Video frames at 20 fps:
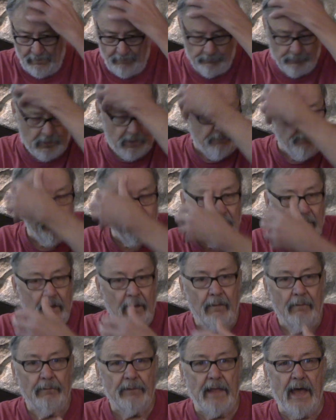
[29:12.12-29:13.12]
But
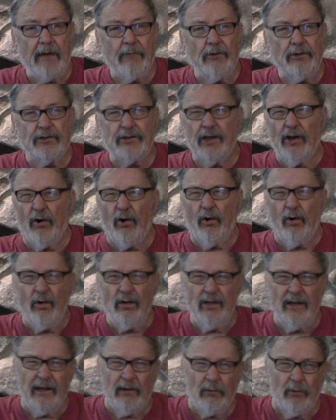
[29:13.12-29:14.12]
that was the
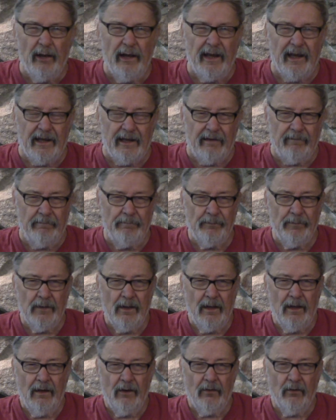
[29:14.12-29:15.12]
only way
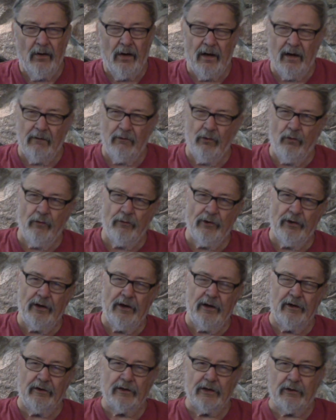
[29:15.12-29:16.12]
over
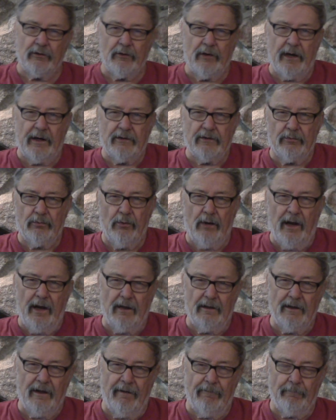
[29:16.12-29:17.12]
there at the Creek's
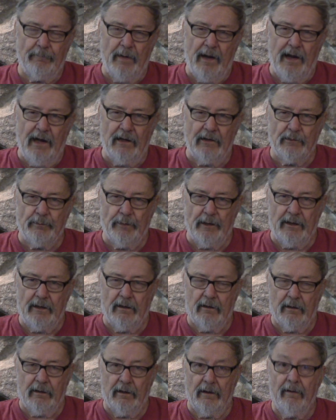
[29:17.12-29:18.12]
Wildlife Management
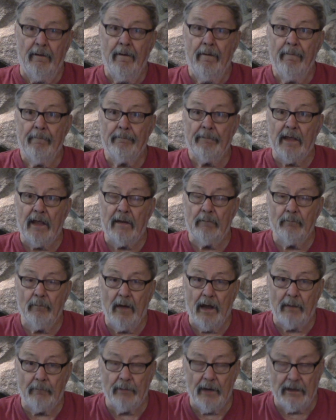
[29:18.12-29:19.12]
Area that
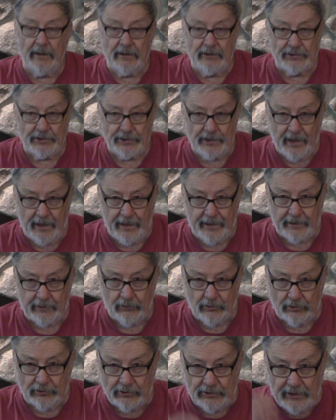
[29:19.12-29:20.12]
my buddies and I
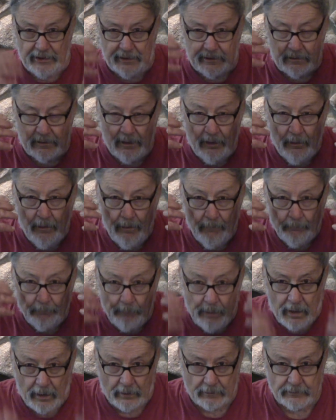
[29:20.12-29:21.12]
could take
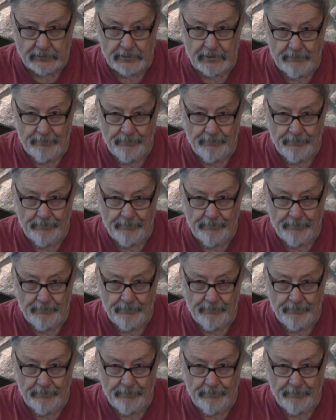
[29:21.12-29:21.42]
bucks